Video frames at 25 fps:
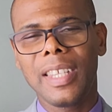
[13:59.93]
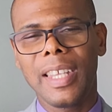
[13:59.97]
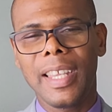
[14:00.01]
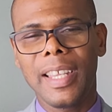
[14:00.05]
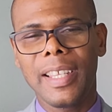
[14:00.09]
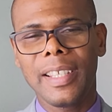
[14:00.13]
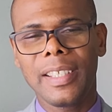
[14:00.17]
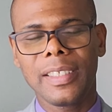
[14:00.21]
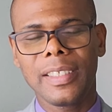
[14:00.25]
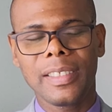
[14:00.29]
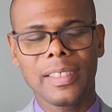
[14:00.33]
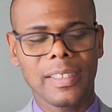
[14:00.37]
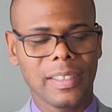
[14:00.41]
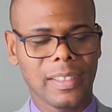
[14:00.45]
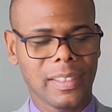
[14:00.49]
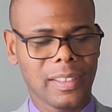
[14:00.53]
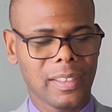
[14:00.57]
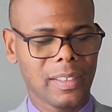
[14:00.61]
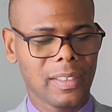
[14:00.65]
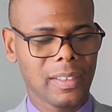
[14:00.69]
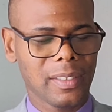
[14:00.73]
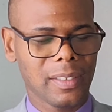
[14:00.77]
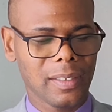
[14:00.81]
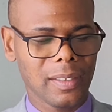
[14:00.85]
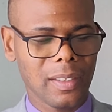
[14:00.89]

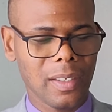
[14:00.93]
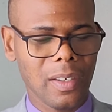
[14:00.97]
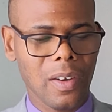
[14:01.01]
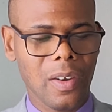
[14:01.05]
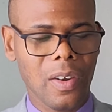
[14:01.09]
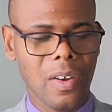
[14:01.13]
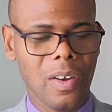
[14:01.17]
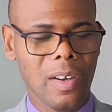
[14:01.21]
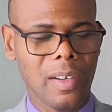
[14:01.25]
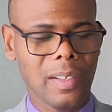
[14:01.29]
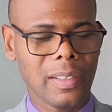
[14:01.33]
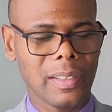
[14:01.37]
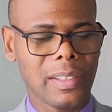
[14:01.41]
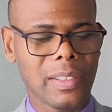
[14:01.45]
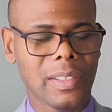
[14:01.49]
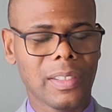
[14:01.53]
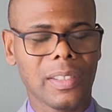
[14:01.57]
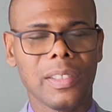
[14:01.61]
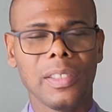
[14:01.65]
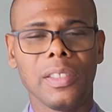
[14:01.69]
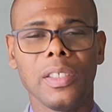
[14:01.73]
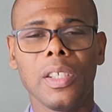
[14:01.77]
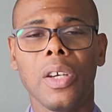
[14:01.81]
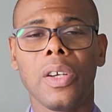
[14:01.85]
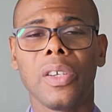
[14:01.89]
things
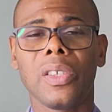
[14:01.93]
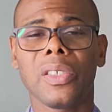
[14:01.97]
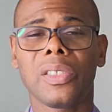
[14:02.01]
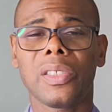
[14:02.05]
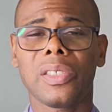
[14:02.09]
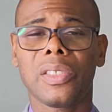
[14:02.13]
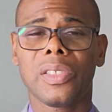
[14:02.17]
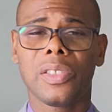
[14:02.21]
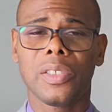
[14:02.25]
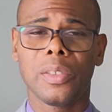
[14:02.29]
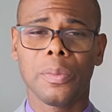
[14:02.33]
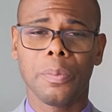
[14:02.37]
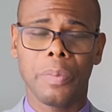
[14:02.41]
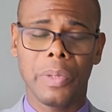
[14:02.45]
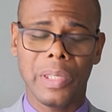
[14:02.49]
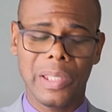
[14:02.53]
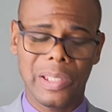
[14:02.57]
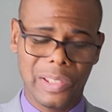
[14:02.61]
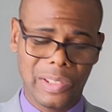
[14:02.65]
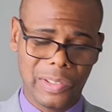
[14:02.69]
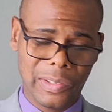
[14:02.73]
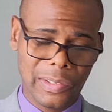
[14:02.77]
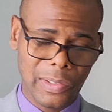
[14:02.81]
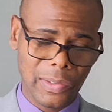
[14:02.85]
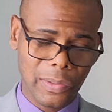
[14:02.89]
ought not to be
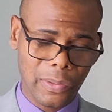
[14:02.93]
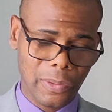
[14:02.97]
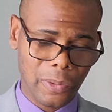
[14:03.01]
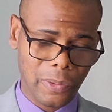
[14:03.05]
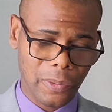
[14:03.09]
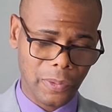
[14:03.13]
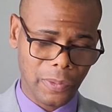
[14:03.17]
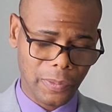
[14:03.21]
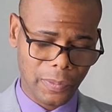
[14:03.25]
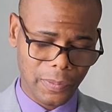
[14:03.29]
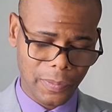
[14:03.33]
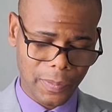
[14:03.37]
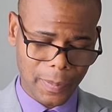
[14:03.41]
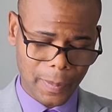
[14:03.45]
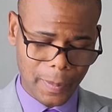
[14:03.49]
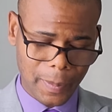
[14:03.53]
so.